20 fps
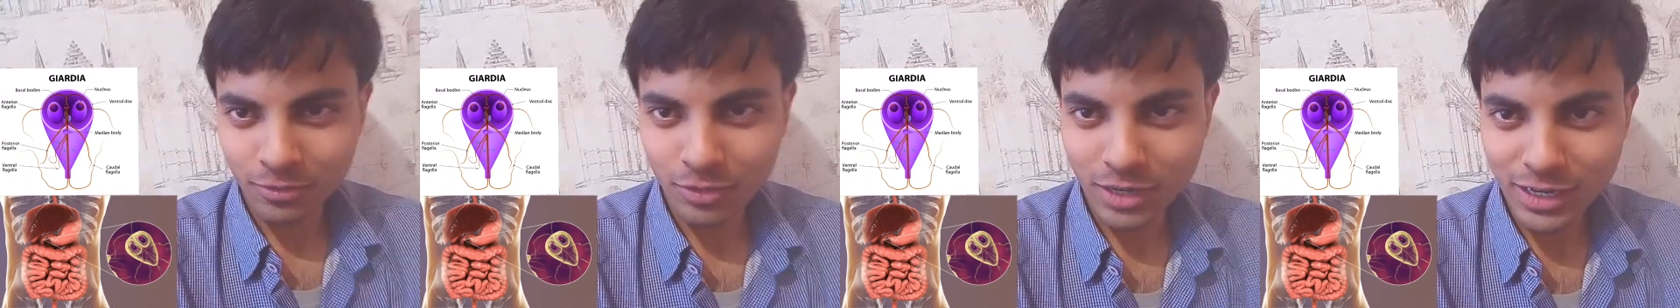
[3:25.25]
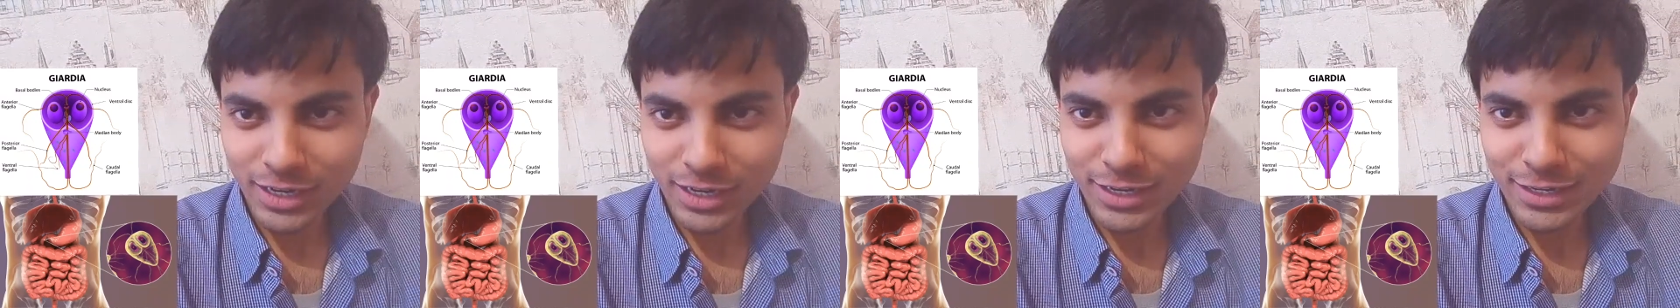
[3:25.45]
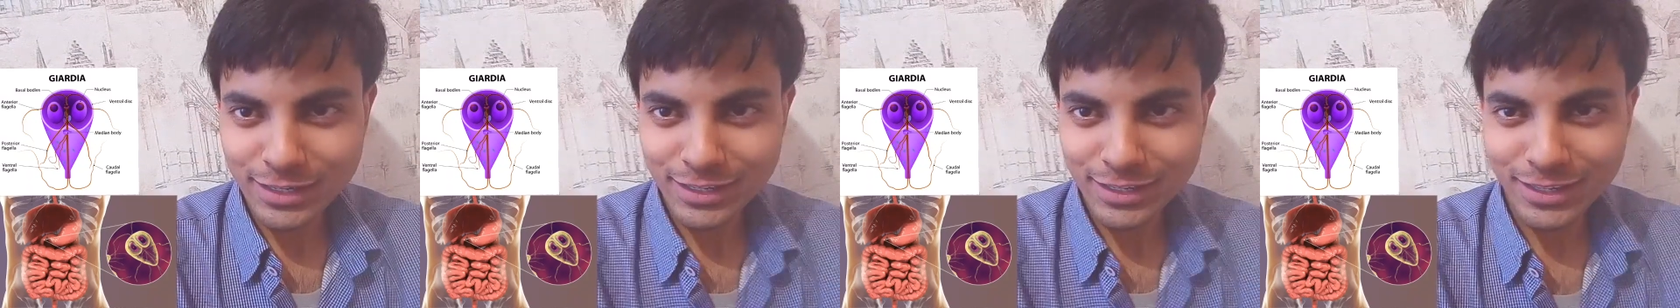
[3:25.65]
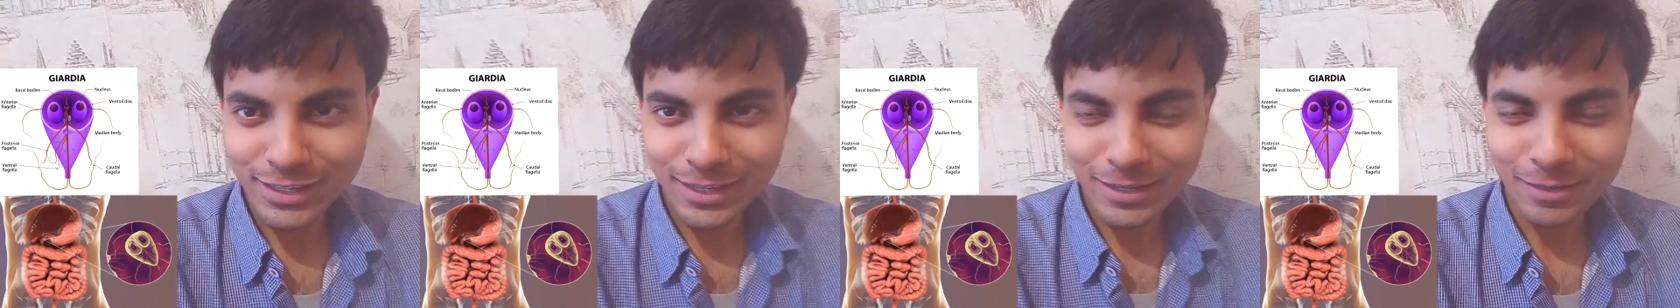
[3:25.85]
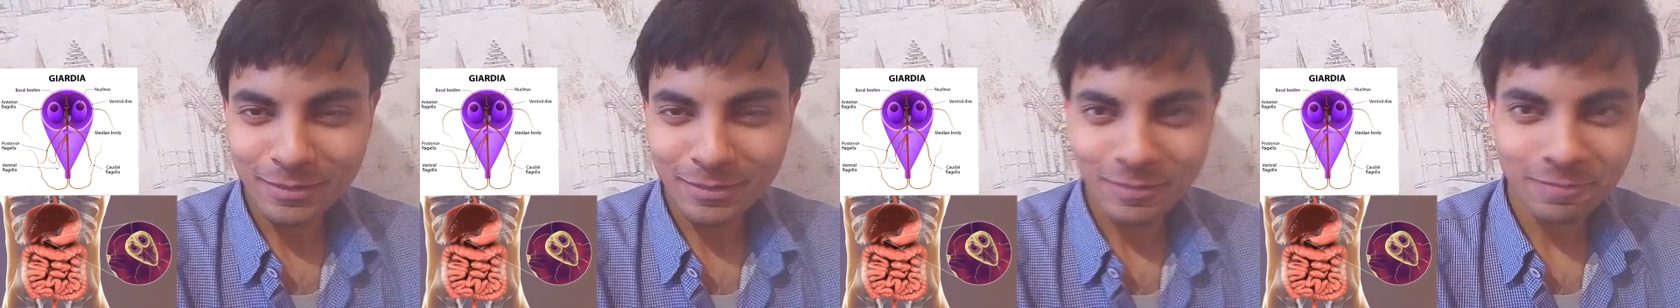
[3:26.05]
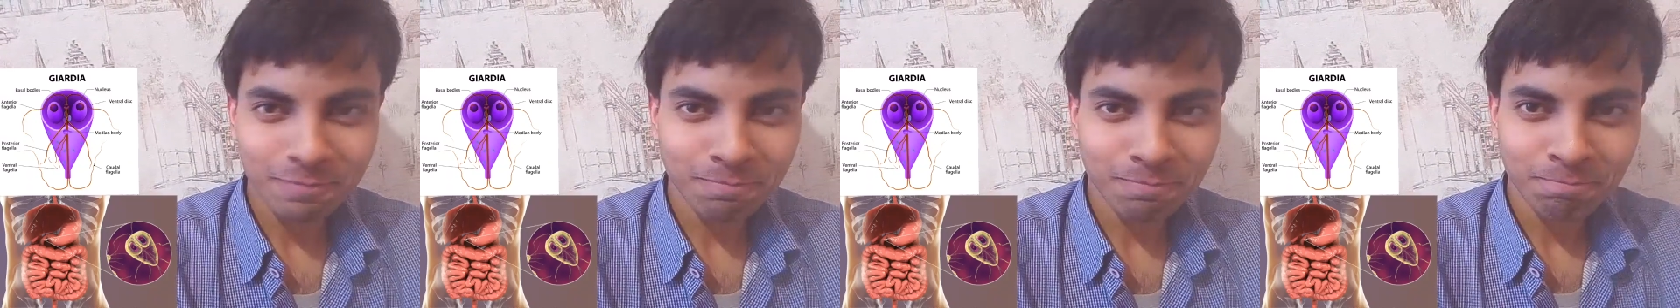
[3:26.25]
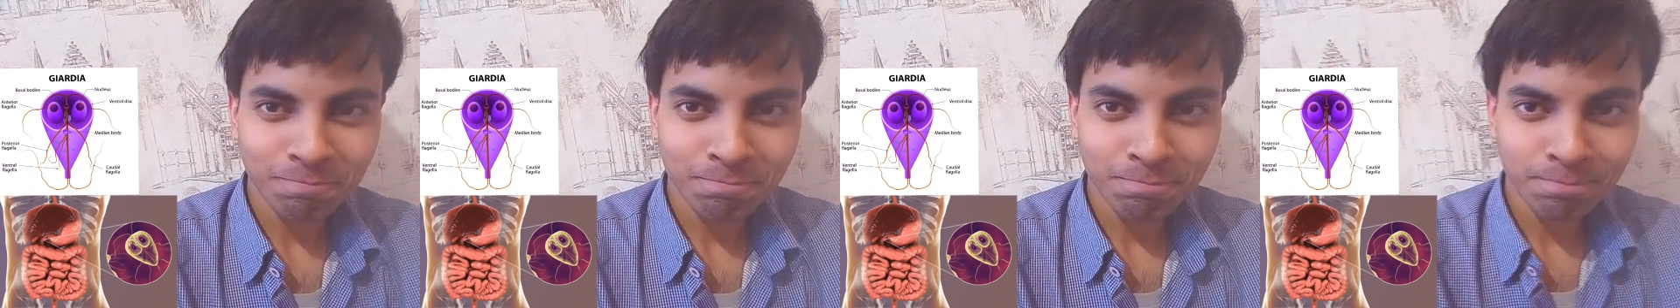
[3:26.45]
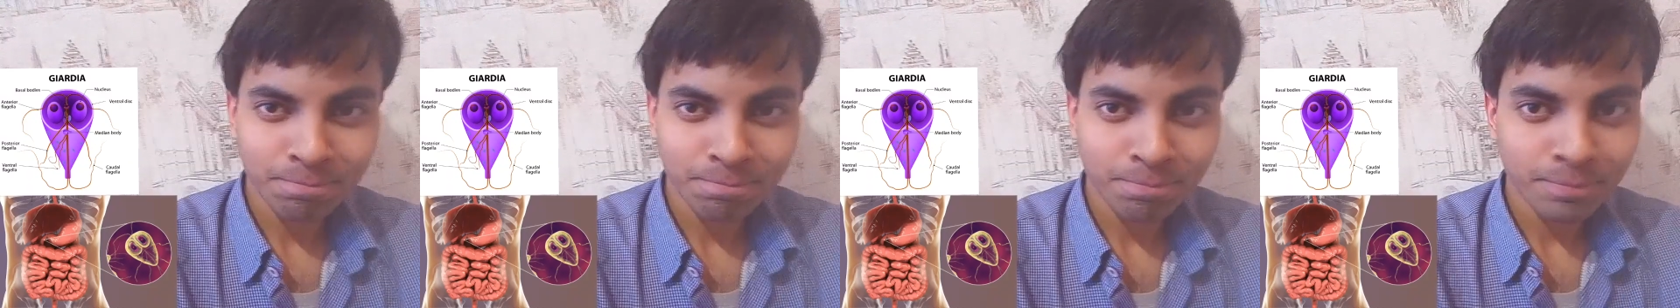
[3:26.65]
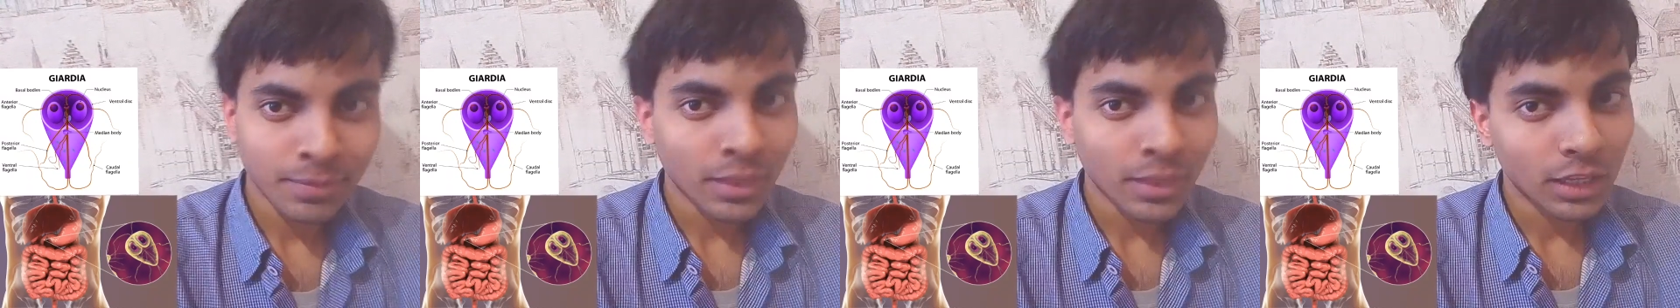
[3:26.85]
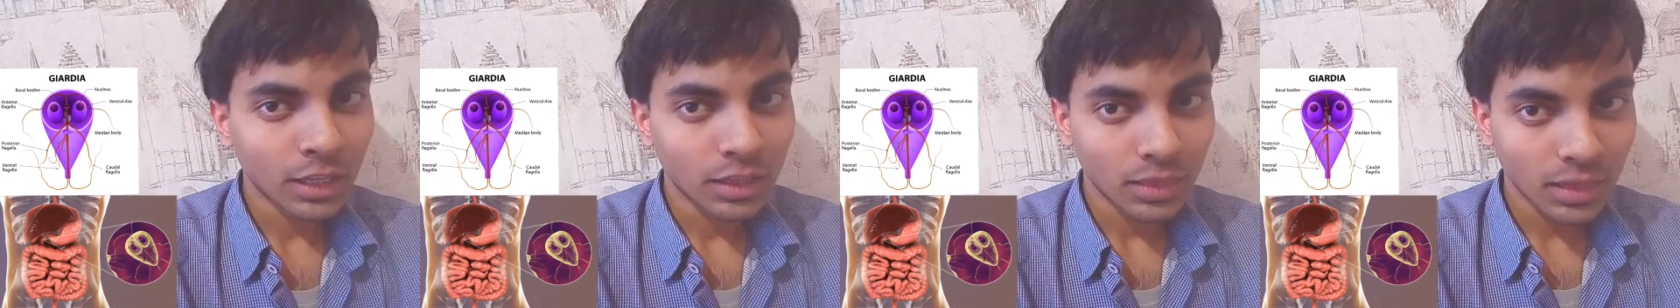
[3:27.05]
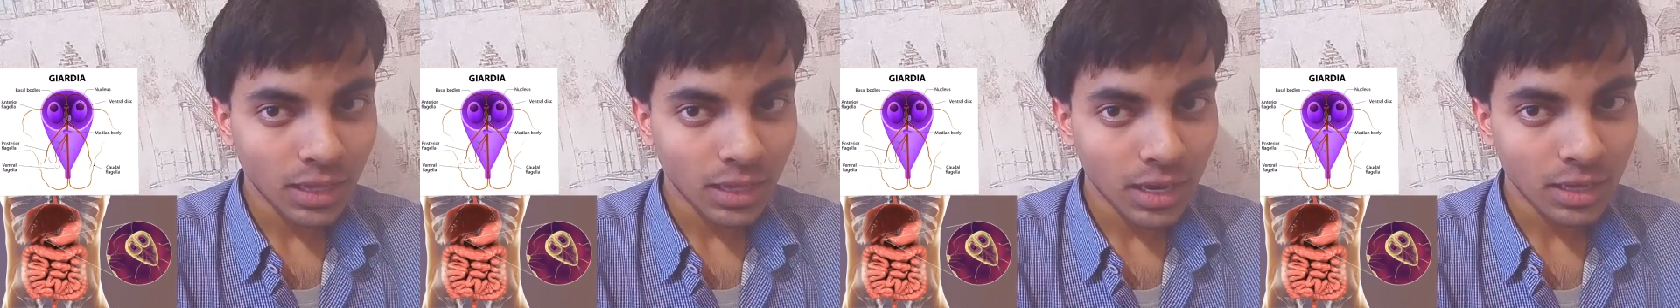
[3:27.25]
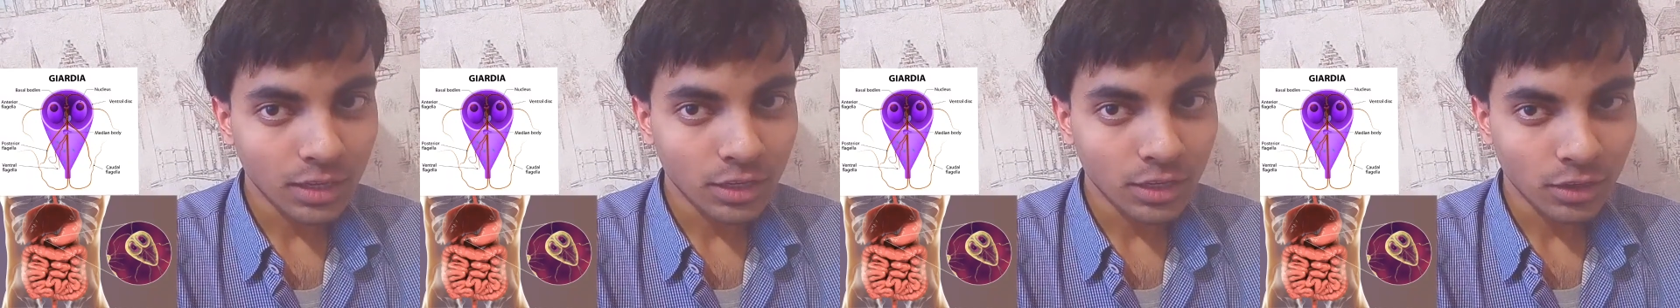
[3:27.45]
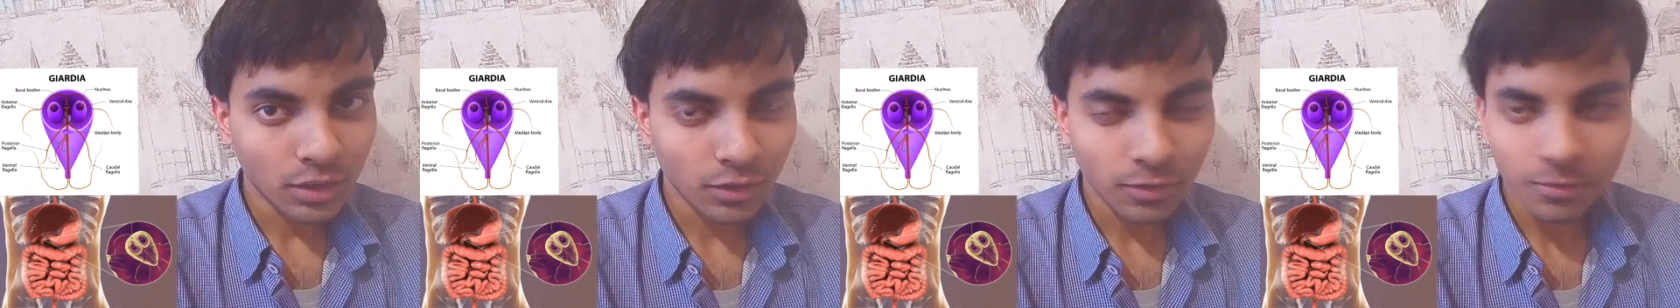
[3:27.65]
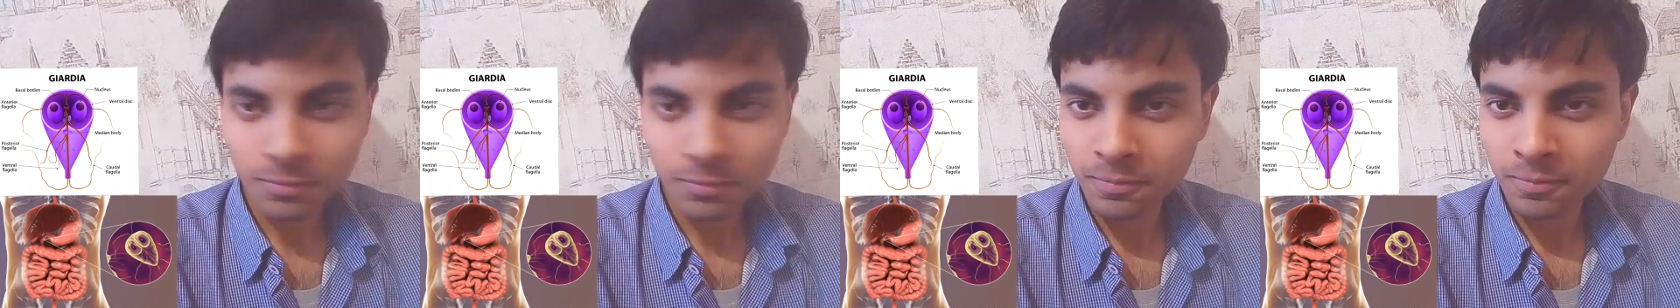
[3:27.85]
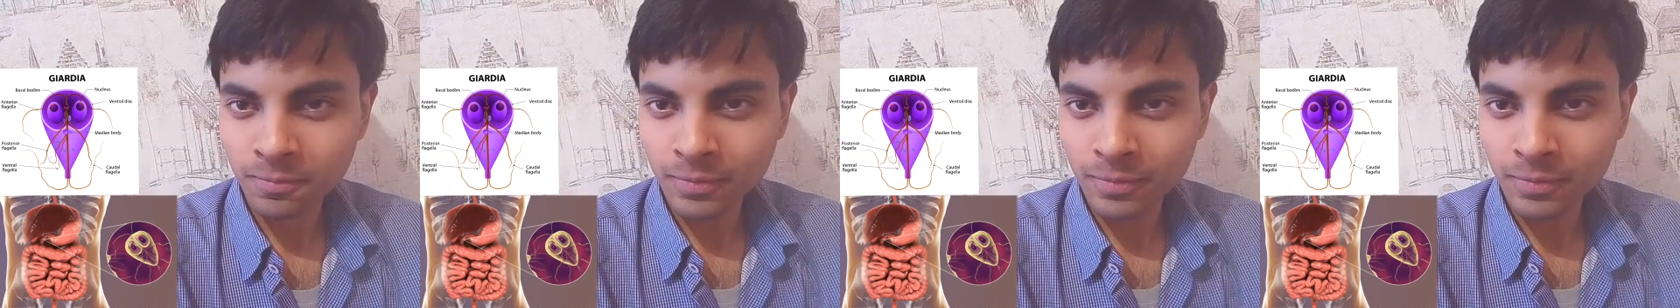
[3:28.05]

Very easy. Thank you.